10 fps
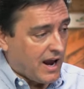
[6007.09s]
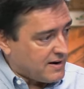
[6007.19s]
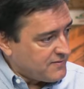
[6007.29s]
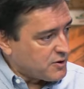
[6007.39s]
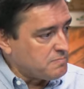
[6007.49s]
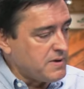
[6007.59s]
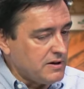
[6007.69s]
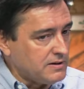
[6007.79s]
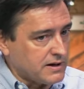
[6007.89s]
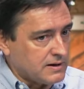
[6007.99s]
And if you're
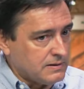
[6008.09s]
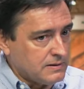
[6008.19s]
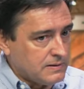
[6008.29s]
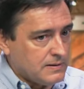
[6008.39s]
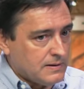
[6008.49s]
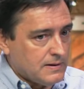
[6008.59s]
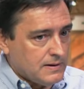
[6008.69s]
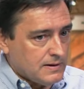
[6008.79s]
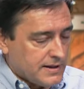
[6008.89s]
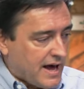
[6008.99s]
building
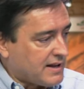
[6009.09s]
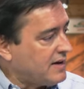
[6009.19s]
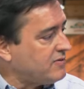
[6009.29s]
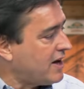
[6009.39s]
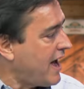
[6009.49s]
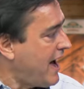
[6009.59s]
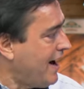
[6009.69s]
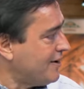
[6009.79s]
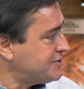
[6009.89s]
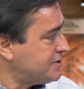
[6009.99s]
that level of
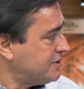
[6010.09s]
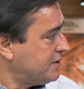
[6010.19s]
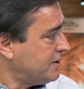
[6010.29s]
house,